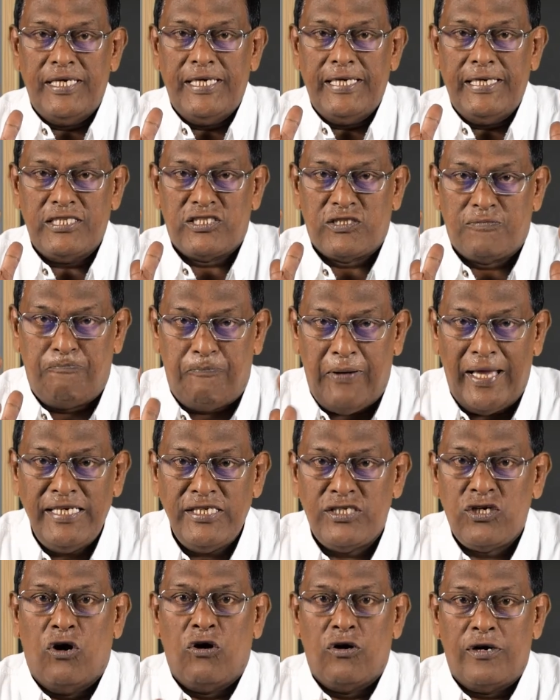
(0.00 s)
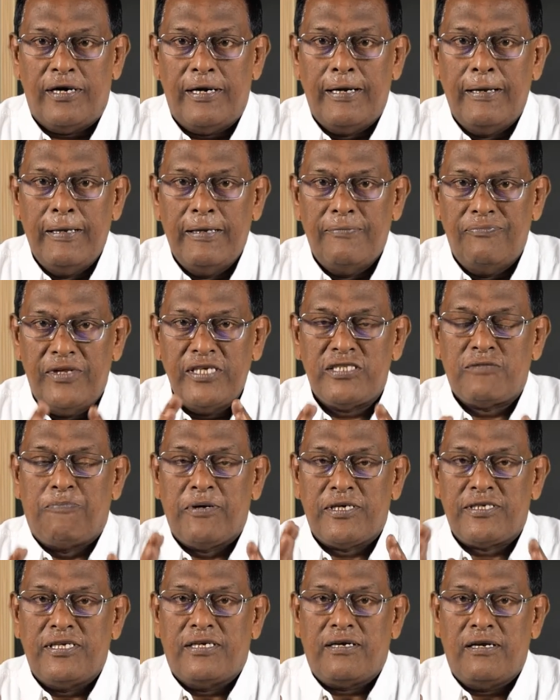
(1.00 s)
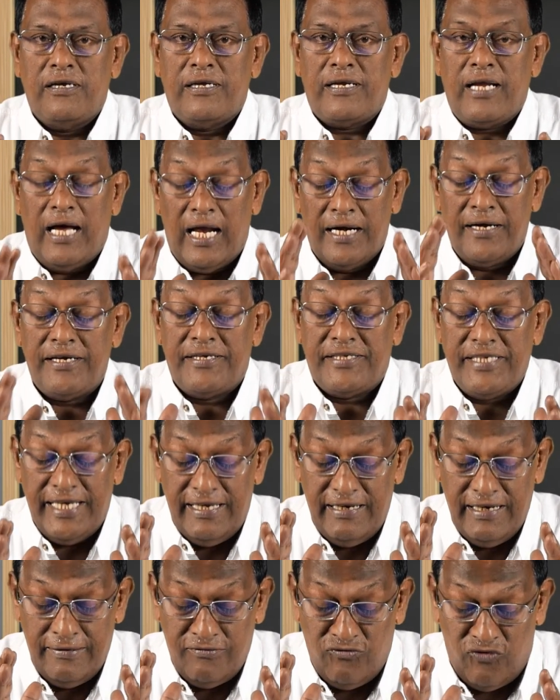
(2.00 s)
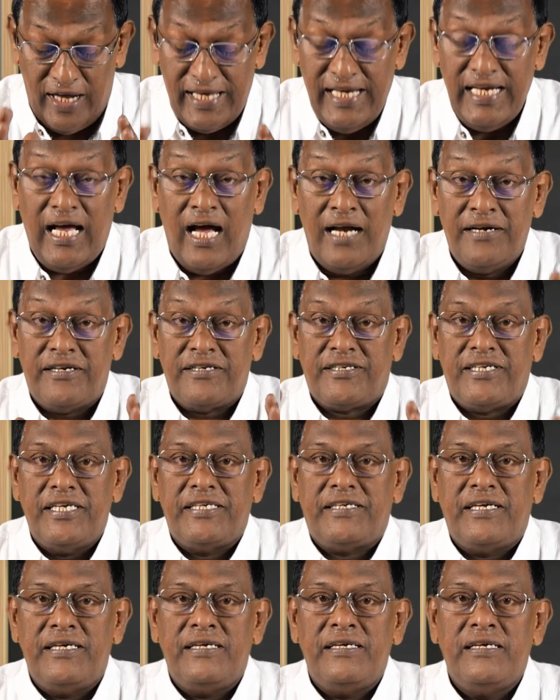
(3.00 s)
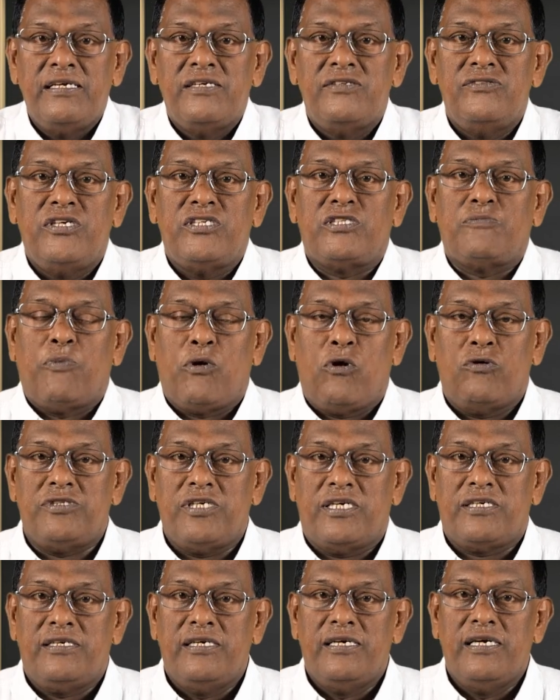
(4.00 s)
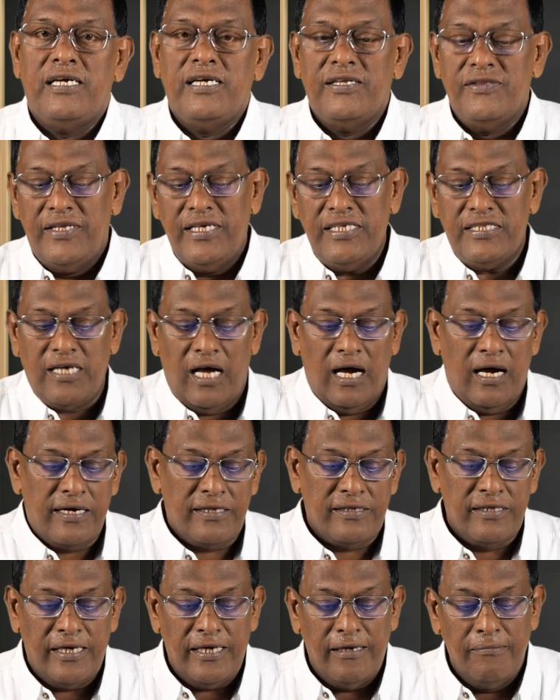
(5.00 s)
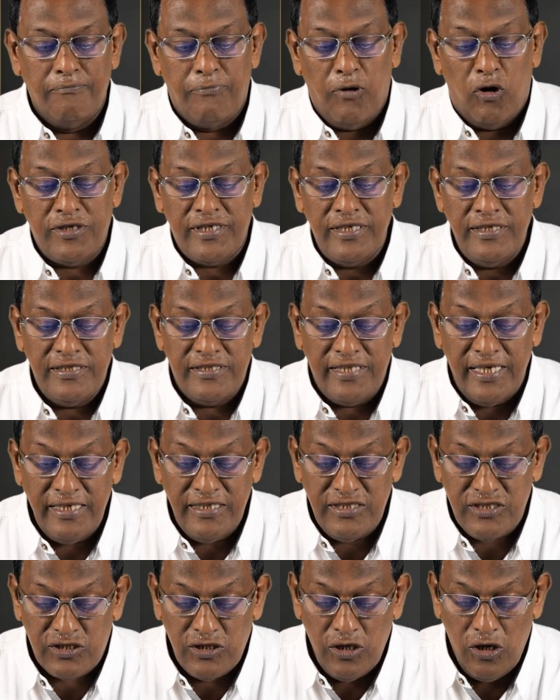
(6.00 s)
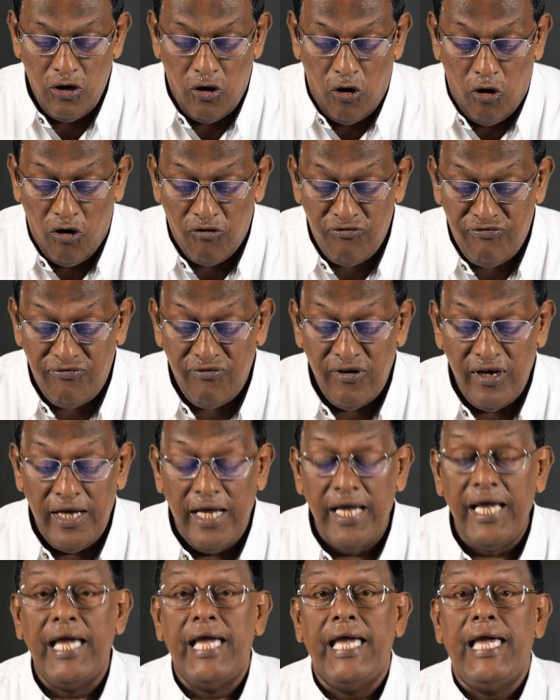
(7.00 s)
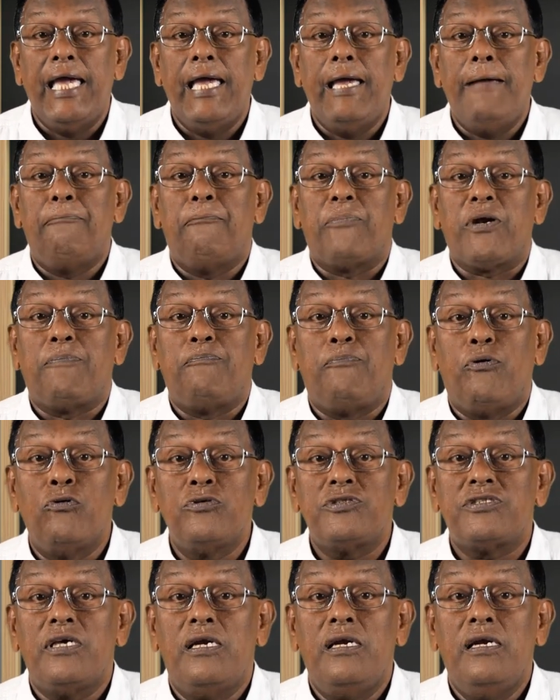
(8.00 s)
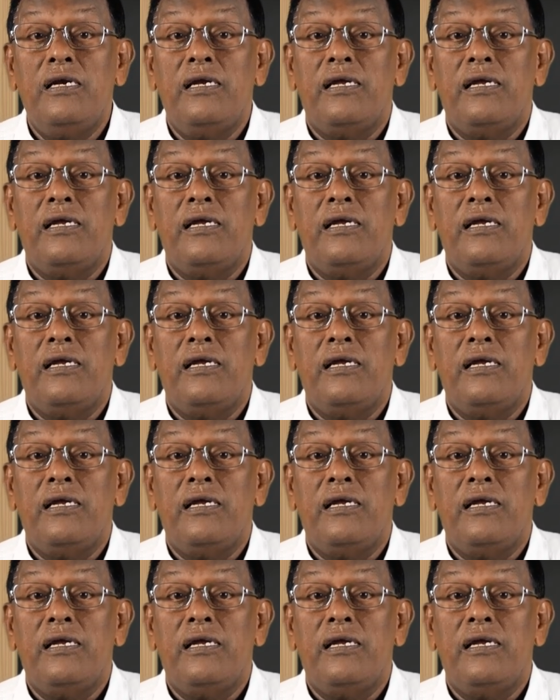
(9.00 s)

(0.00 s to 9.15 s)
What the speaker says: spent on this particular while undertaking this project. These are the important things of a proposal